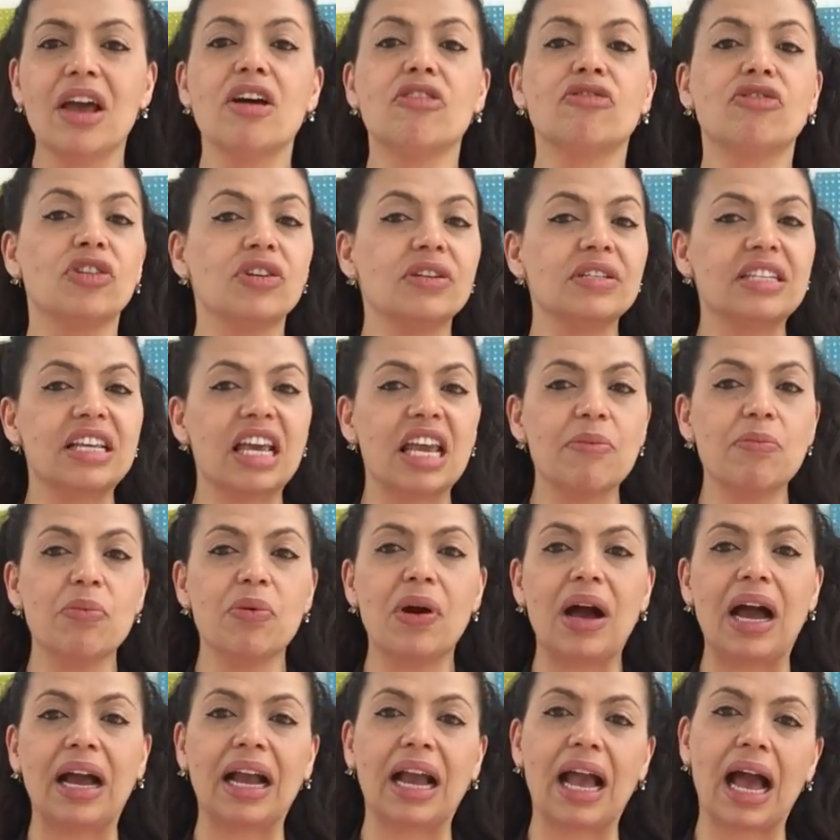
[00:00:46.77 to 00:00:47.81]
For
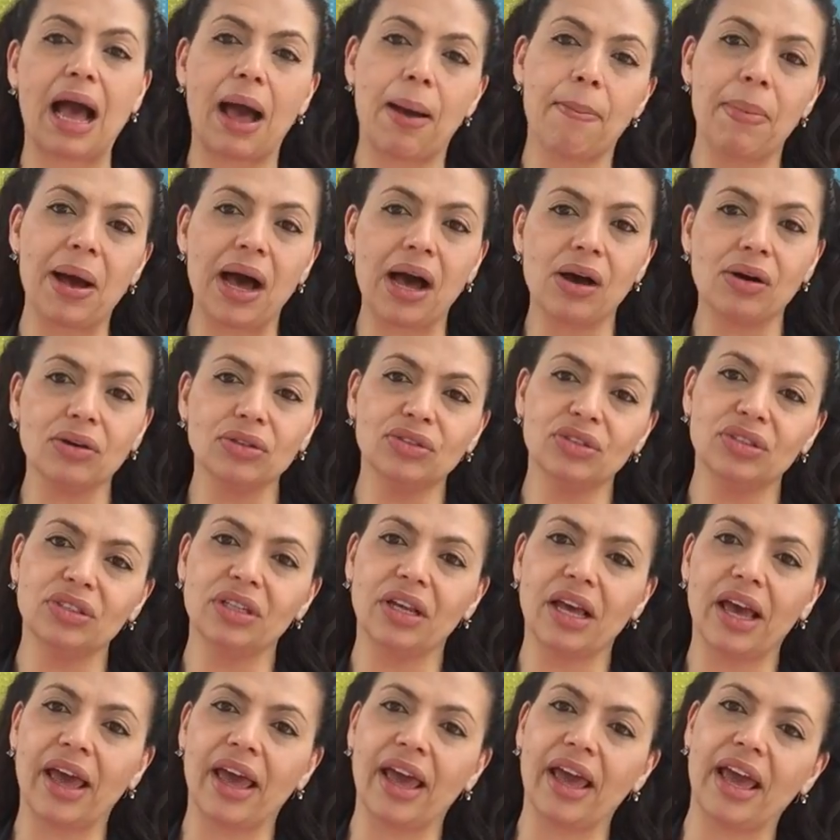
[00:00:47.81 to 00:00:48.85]
example, I got about
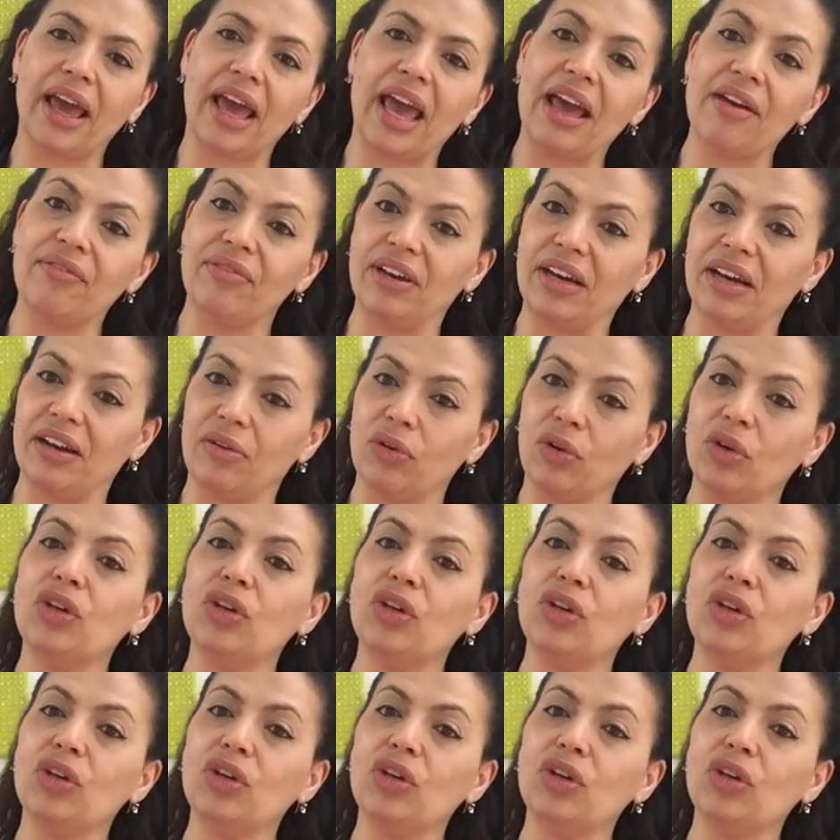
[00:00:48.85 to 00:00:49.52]
have a